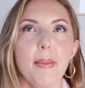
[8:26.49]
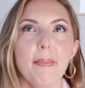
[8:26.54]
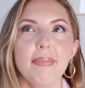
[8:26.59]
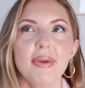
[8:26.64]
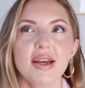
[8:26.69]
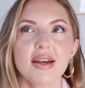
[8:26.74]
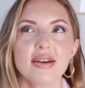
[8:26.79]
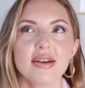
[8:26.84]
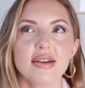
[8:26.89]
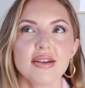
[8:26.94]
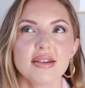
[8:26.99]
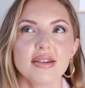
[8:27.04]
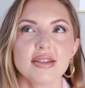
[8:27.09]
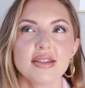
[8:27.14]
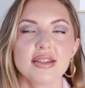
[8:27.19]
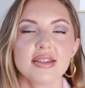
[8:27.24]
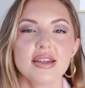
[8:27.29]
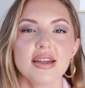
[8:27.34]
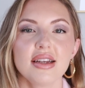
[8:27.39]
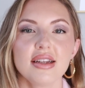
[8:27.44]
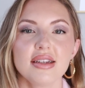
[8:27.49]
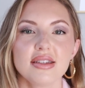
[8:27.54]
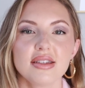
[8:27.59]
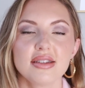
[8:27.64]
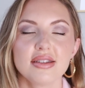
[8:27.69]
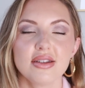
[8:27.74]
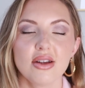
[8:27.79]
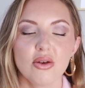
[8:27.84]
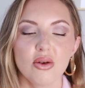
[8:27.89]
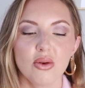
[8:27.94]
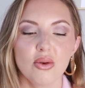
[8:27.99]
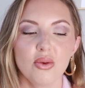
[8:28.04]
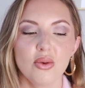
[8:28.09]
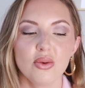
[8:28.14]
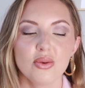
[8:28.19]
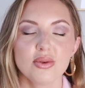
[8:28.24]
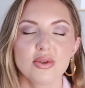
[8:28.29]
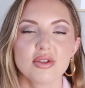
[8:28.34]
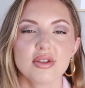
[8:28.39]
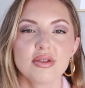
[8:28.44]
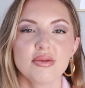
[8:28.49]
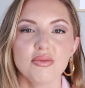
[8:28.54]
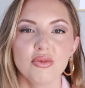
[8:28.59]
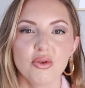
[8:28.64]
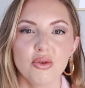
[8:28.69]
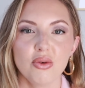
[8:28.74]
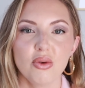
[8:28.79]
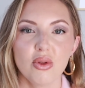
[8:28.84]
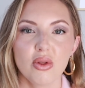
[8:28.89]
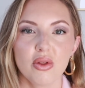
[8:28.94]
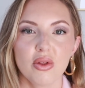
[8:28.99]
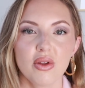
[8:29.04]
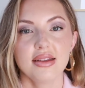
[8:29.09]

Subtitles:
because it is so smooth.